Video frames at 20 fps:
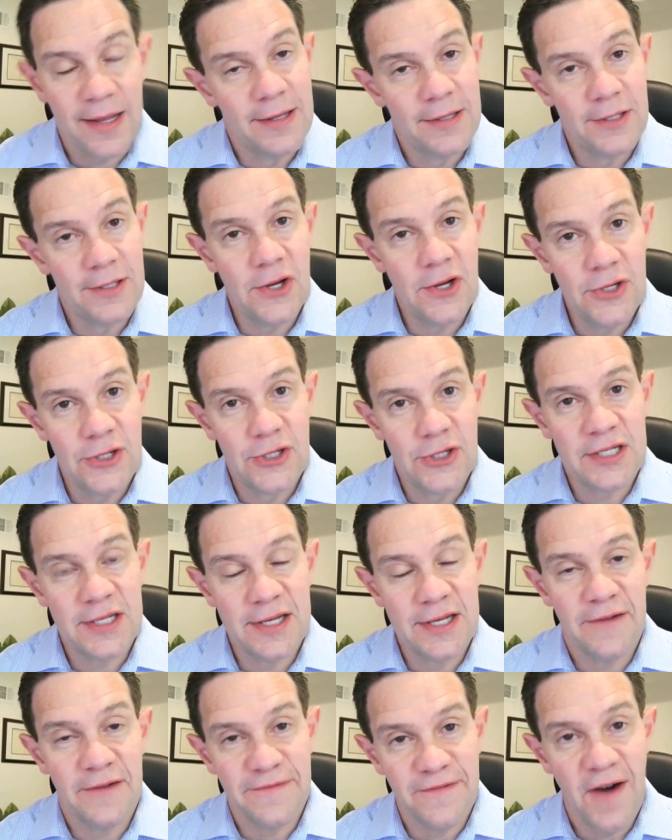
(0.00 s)
you know you're just
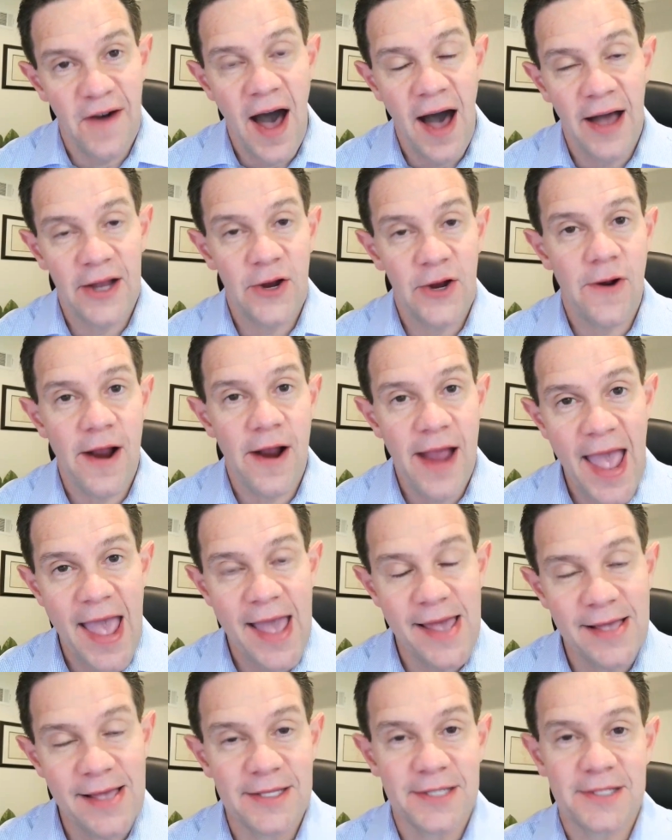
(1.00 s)
in a fog or a
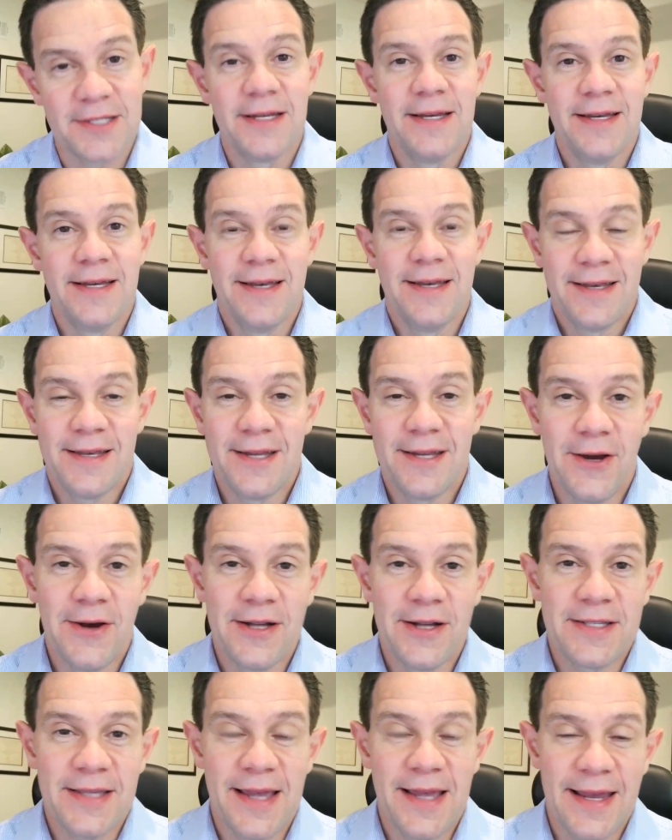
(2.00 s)
haze you know
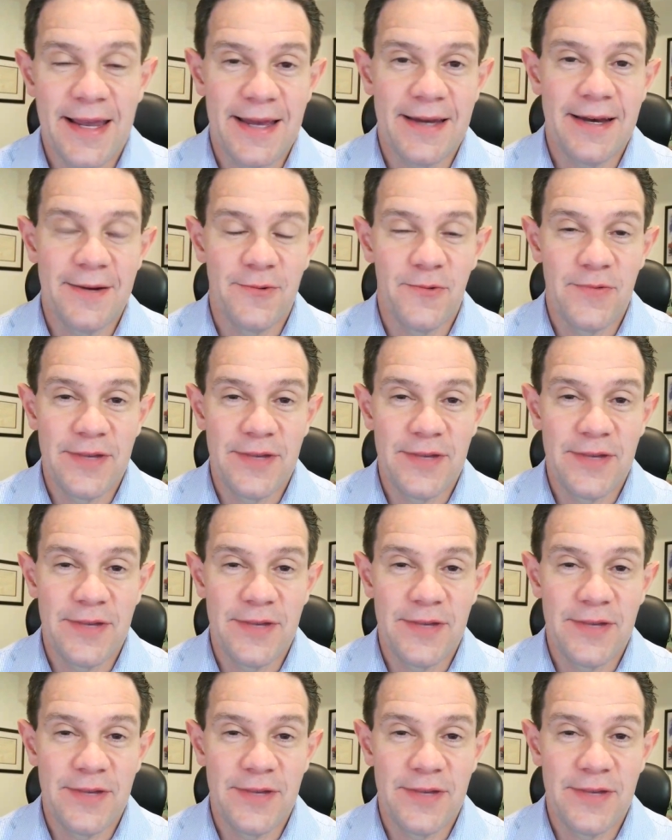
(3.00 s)
it's like uh,